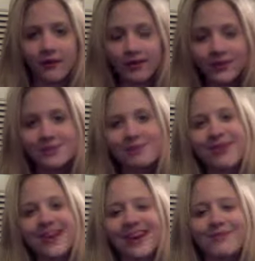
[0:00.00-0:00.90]
first
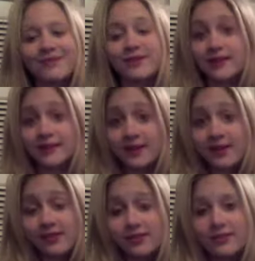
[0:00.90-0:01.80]
play, Beauty and the
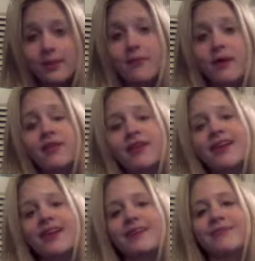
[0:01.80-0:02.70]
Beast, with my mother
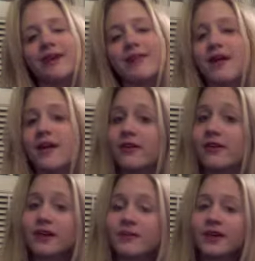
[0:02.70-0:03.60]
and my father
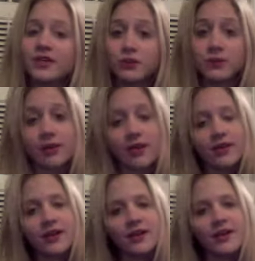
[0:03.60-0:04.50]
and my twin
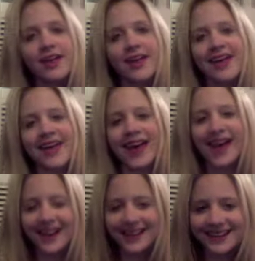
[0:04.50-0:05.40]
brother.
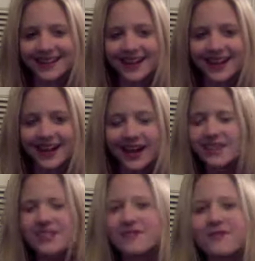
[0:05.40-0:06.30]
And
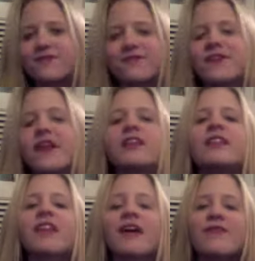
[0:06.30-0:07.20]
I just fell
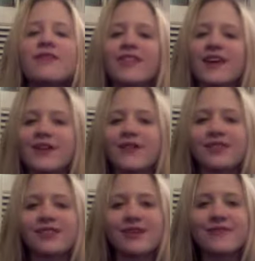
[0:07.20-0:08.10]
in love with it. It
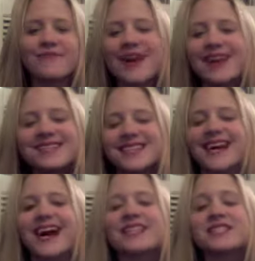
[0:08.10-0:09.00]
was
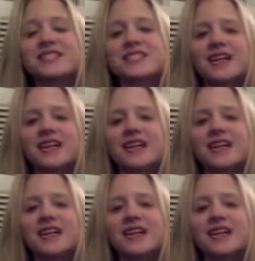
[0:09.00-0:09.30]
amazing. I just